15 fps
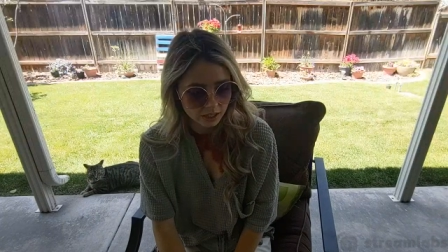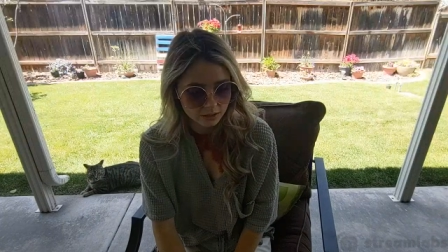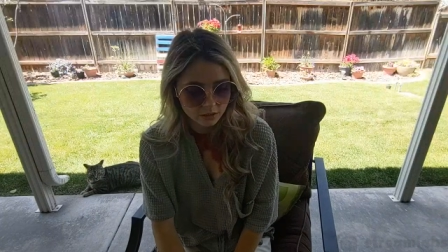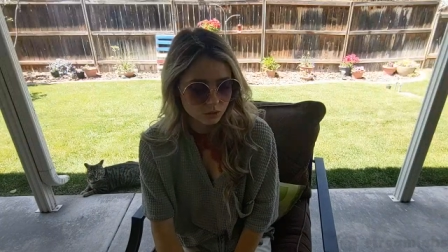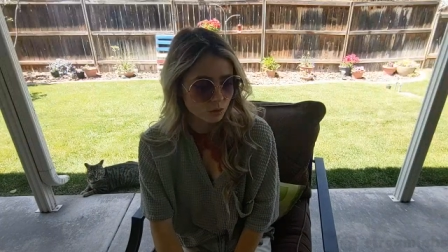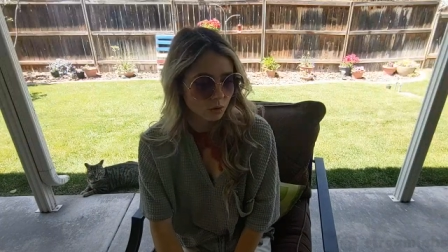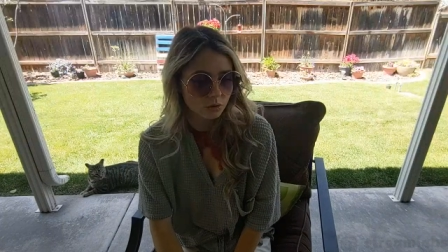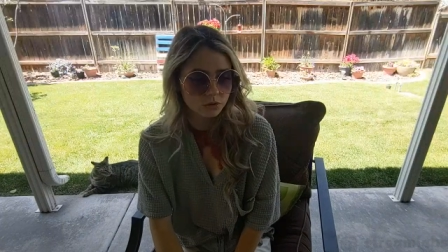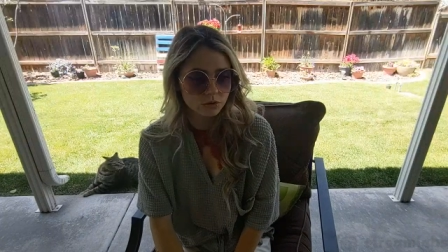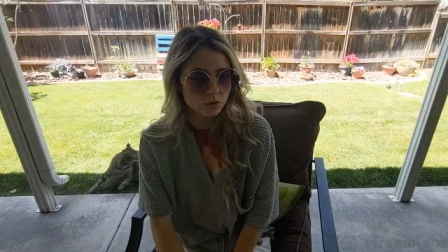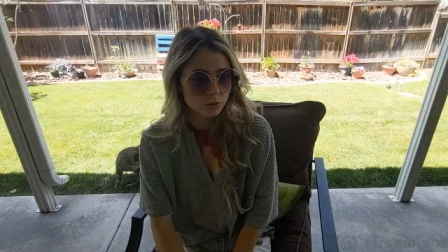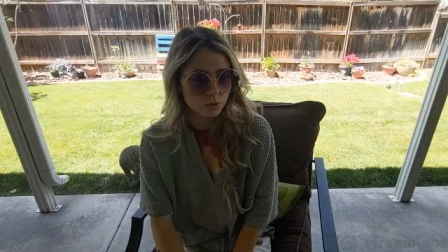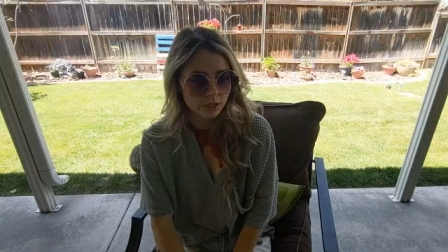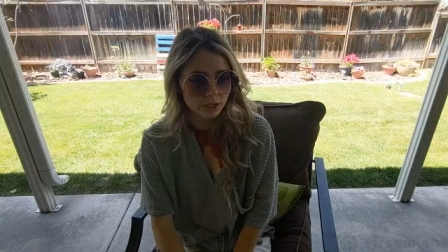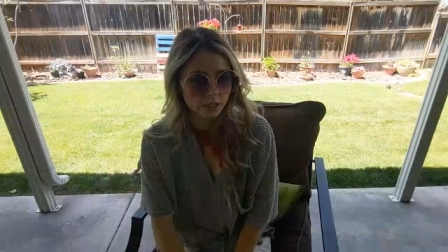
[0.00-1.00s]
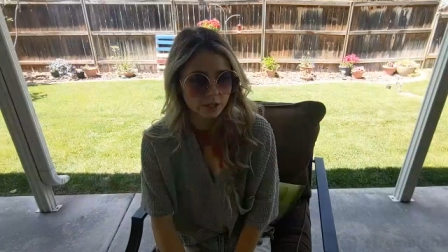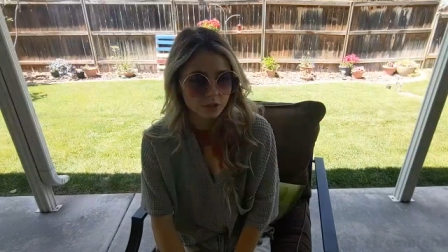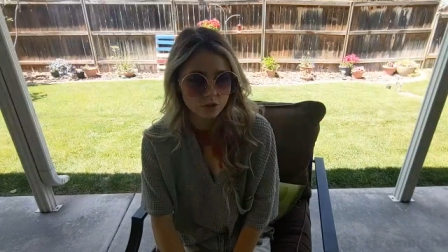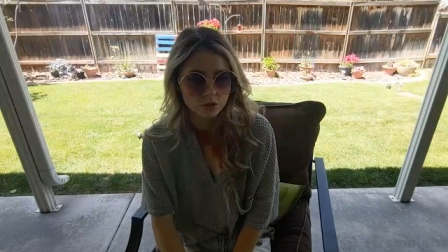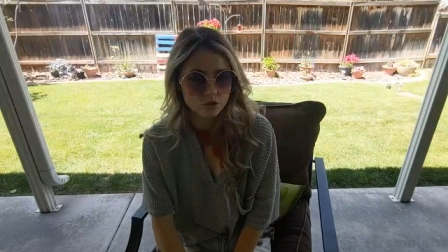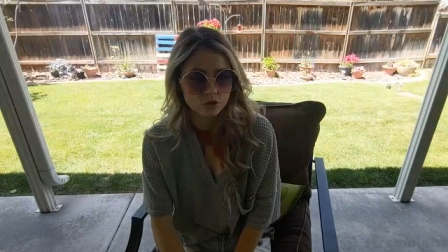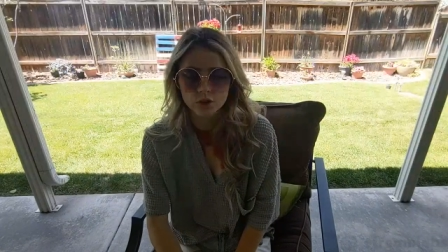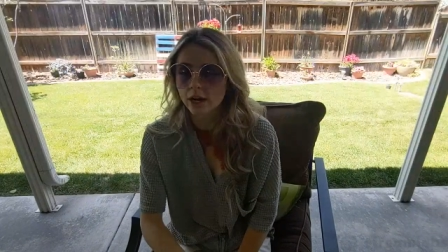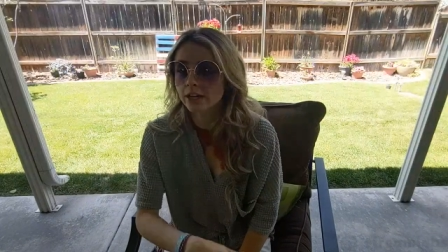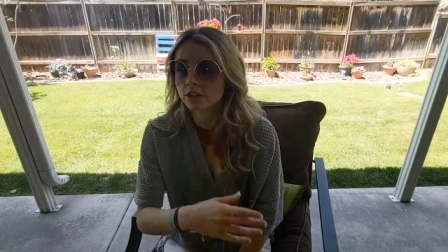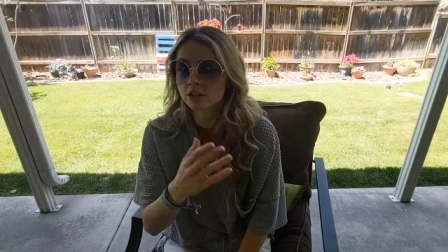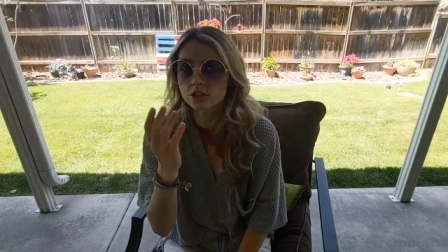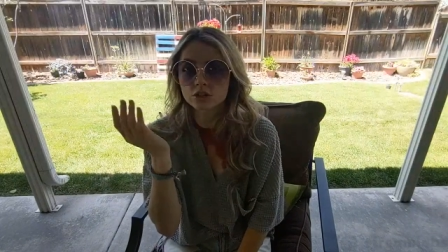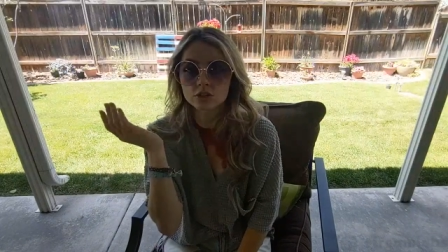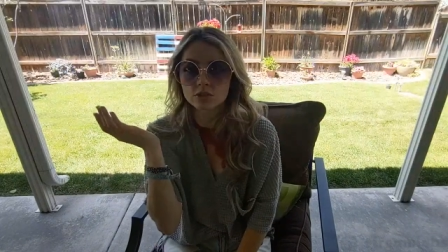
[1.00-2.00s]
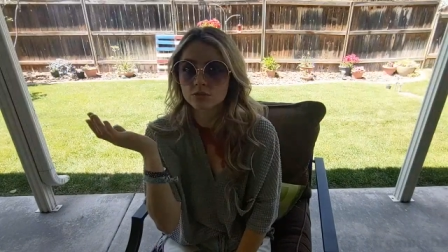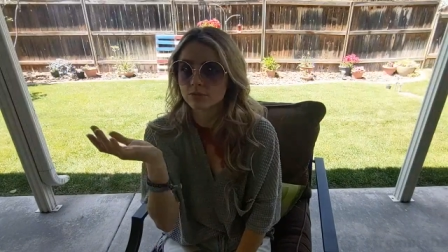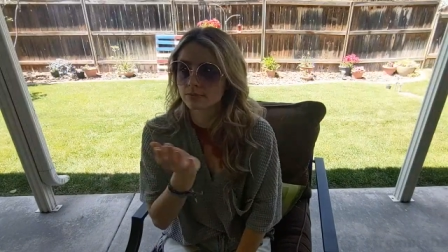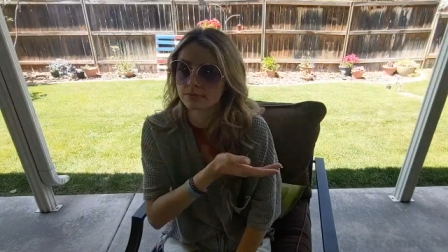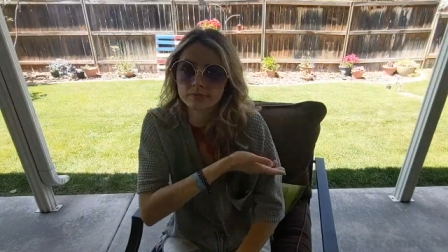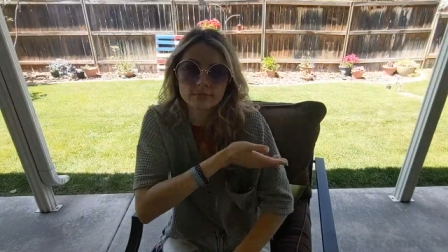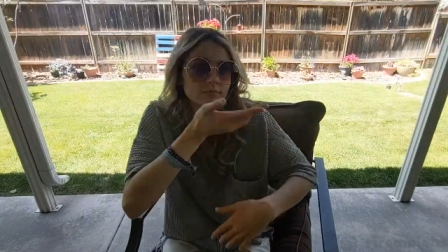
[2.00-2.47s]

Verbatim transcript: I was scrolling through Twitter trying to just